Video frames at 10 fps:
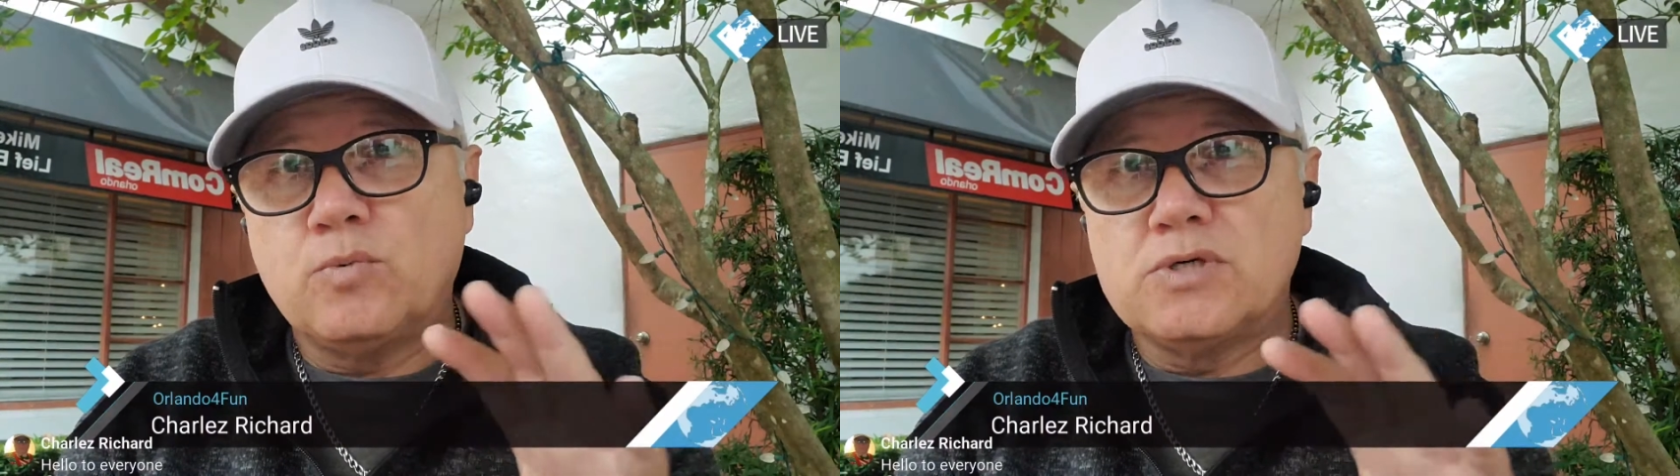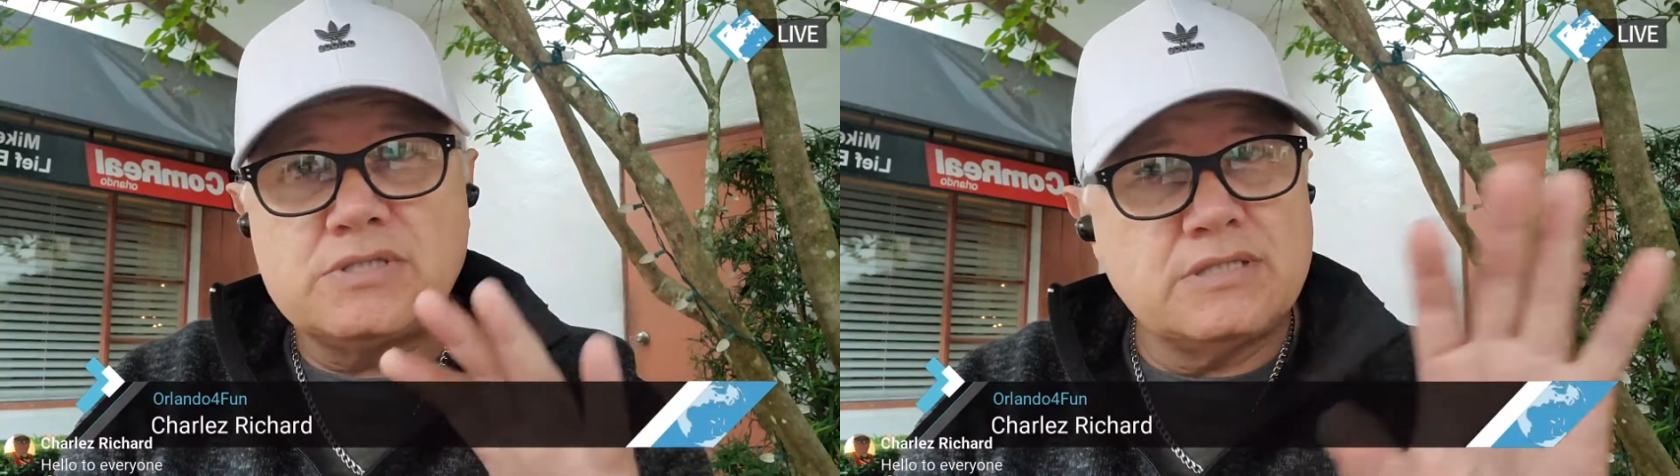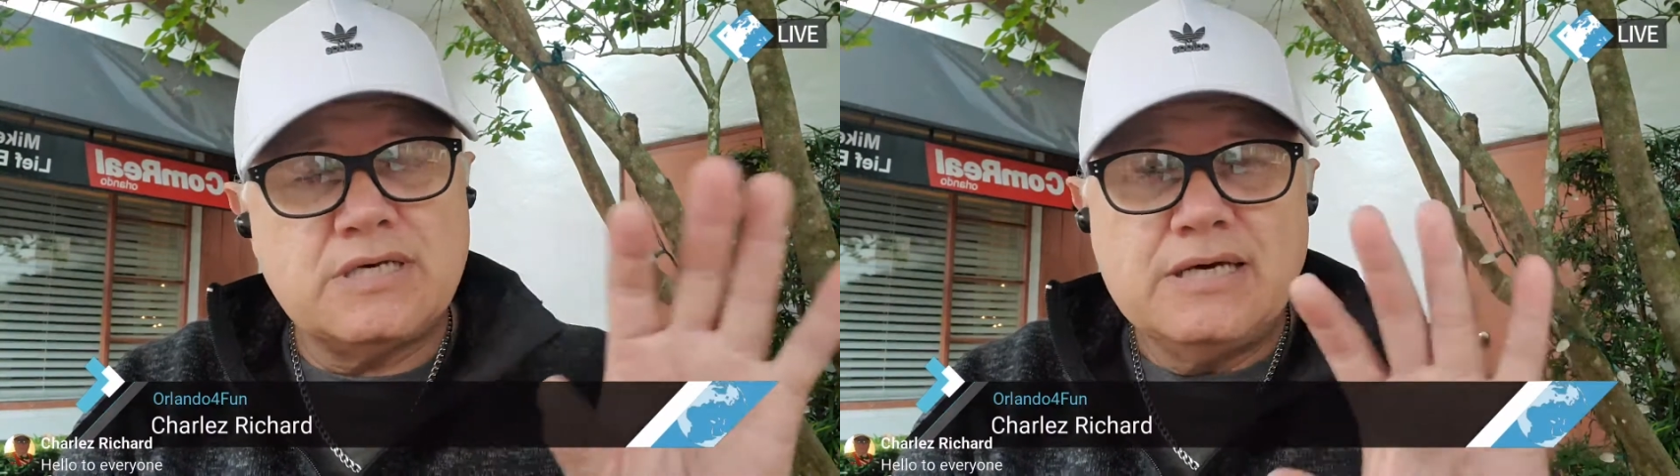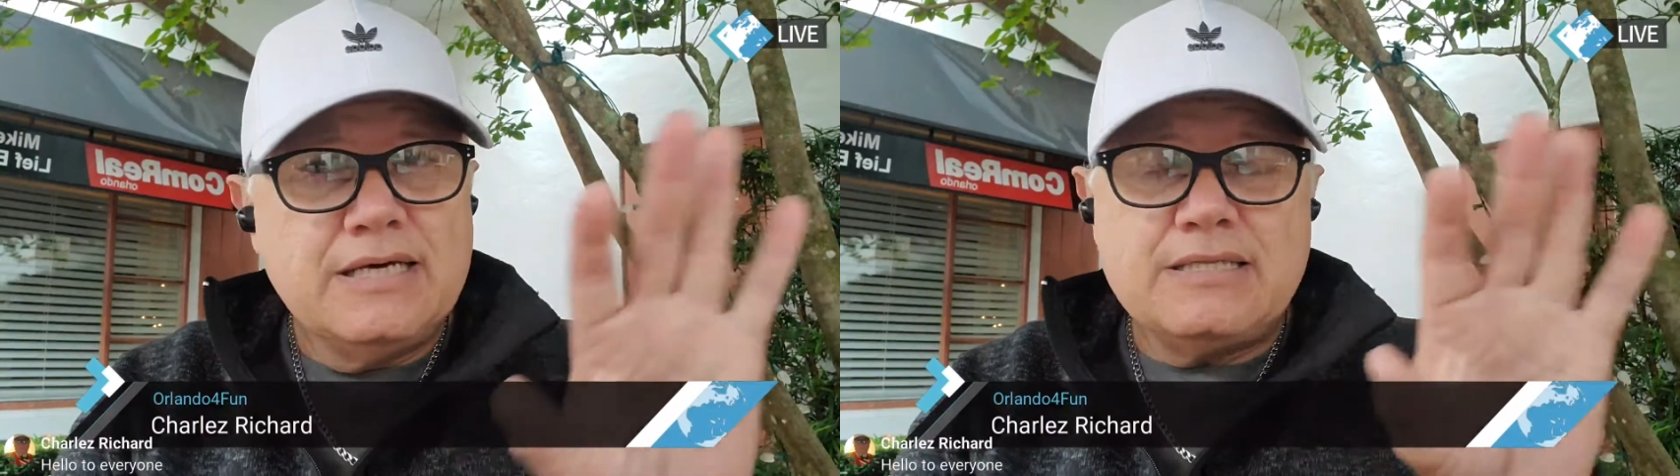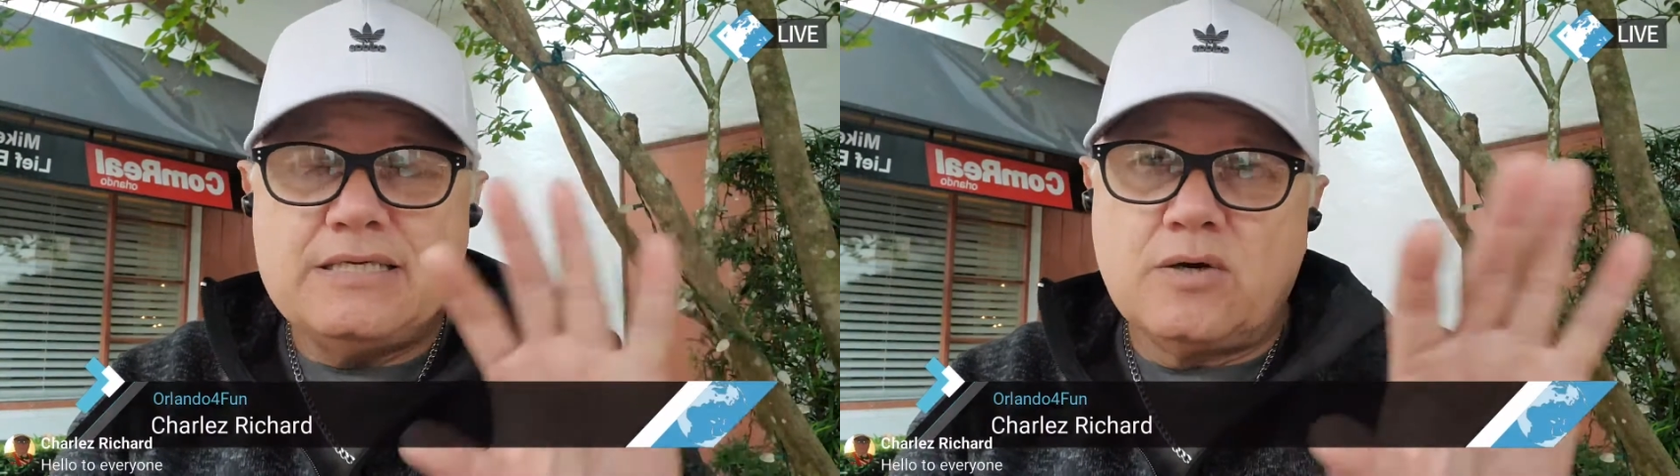It wasn't
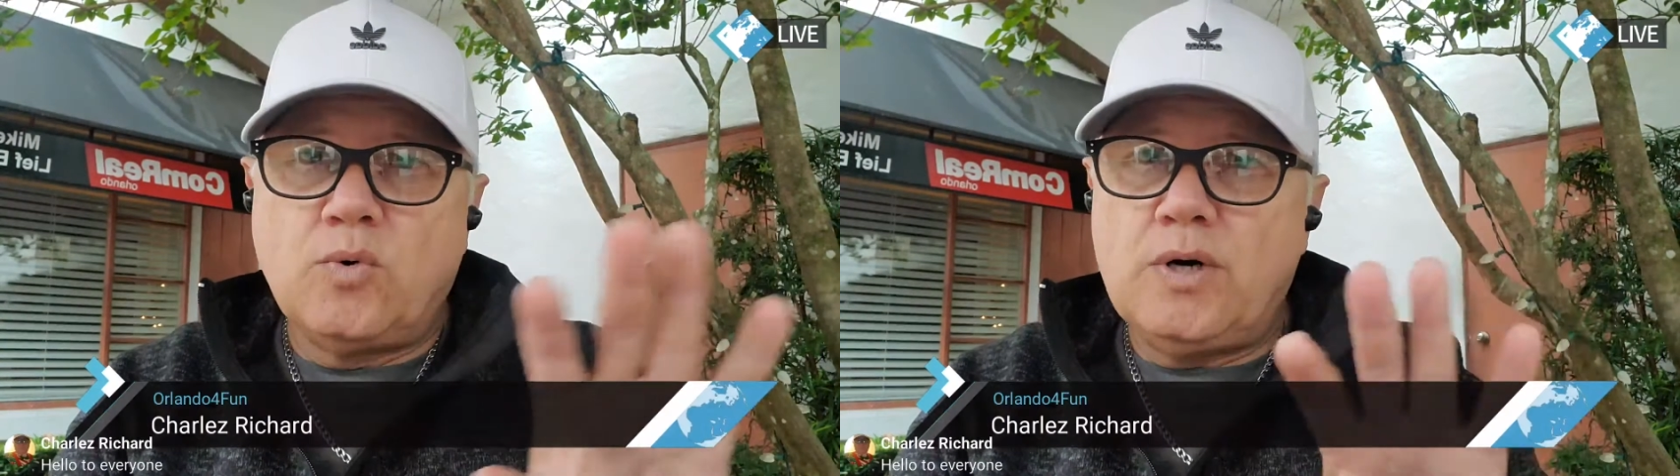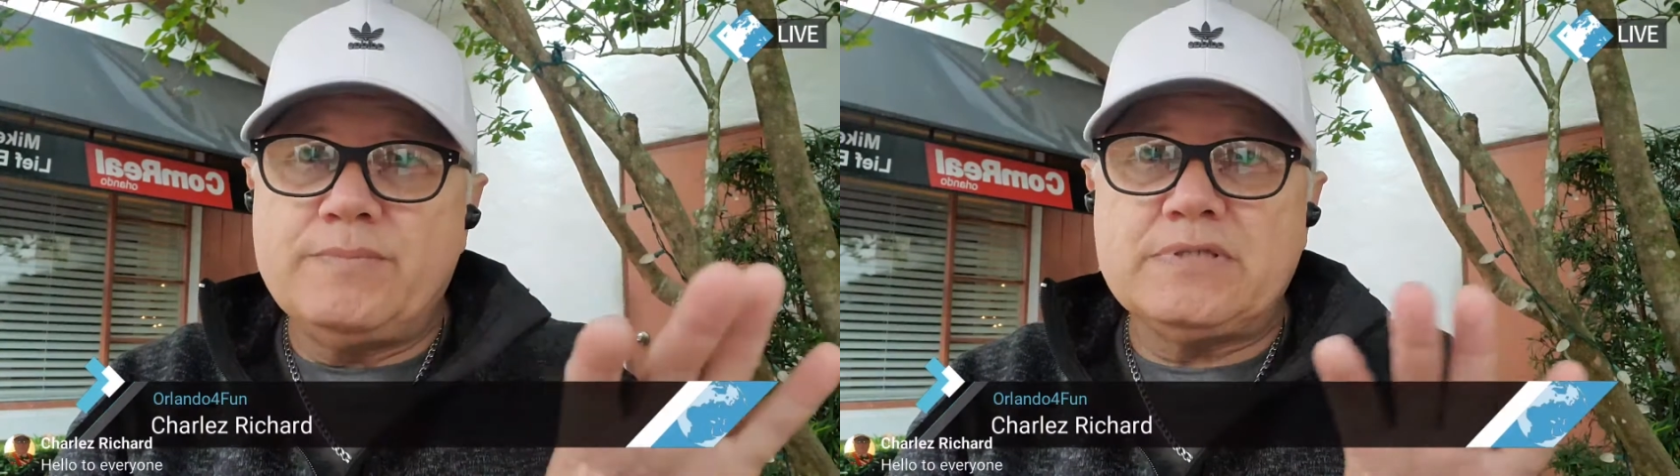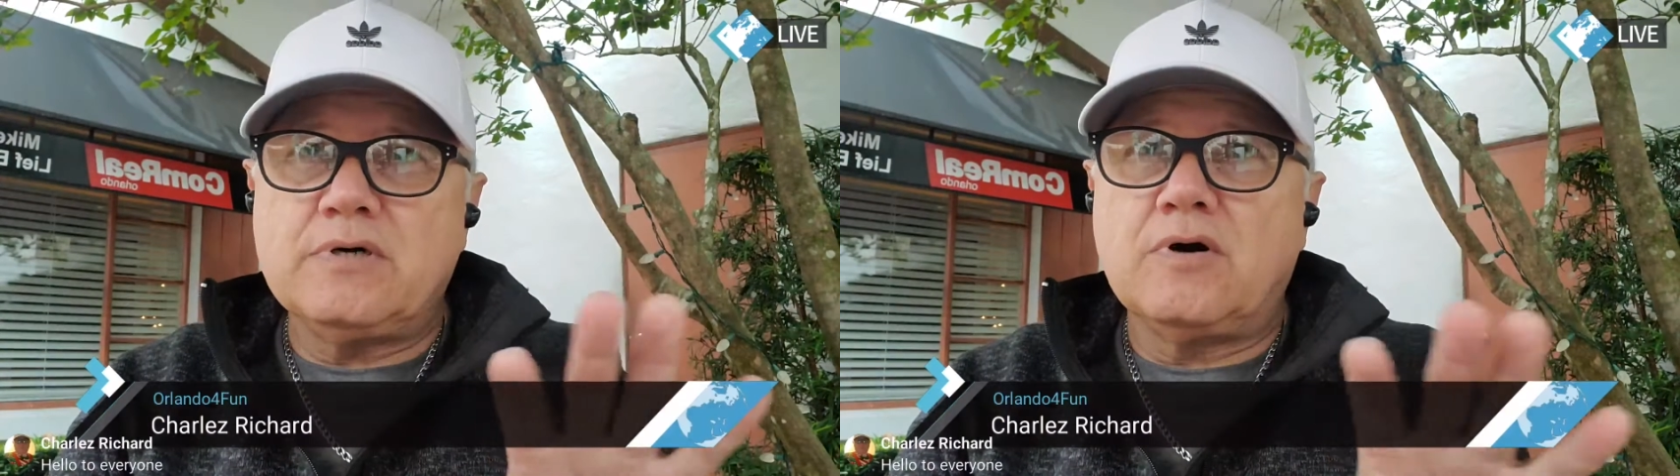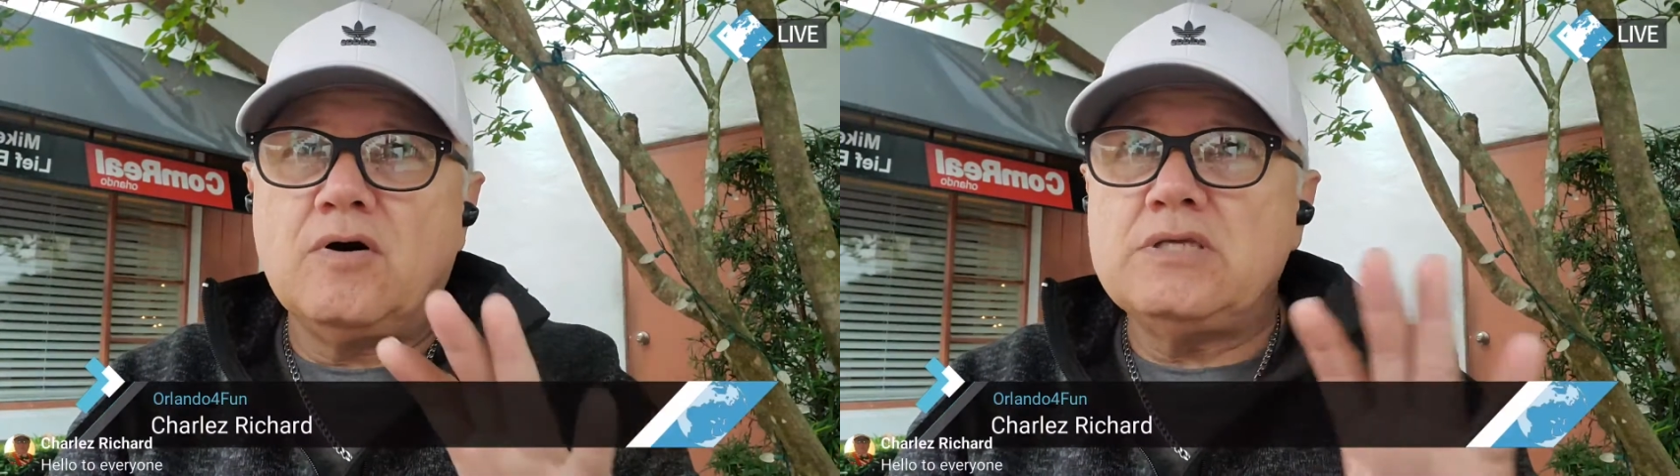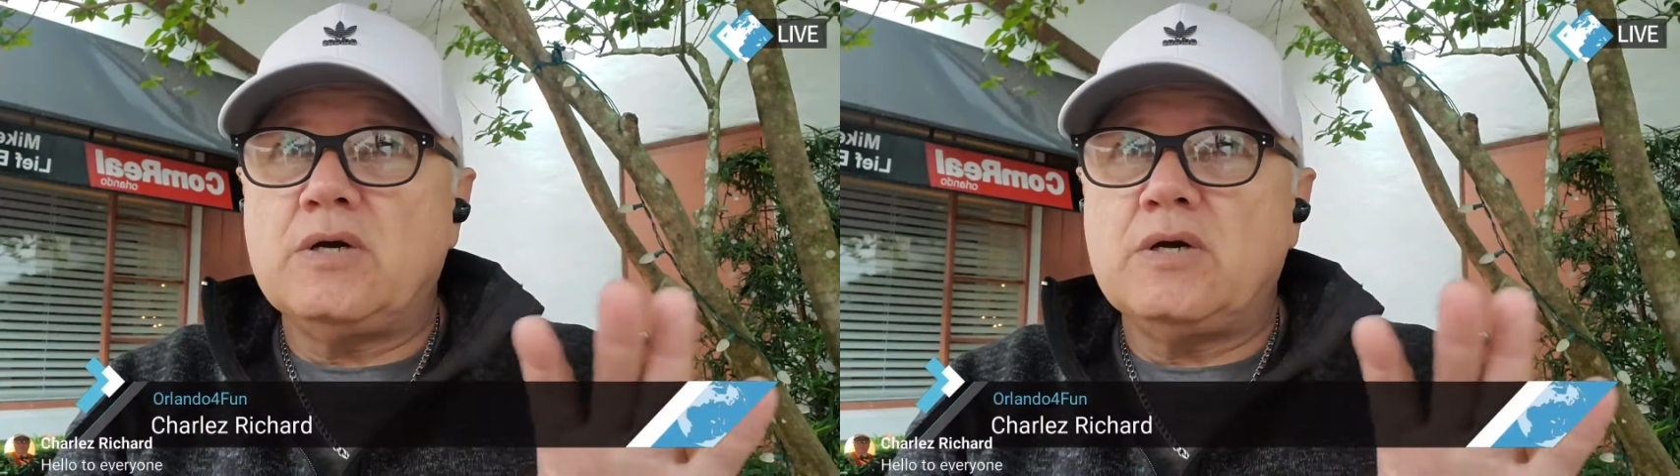the equipment at all.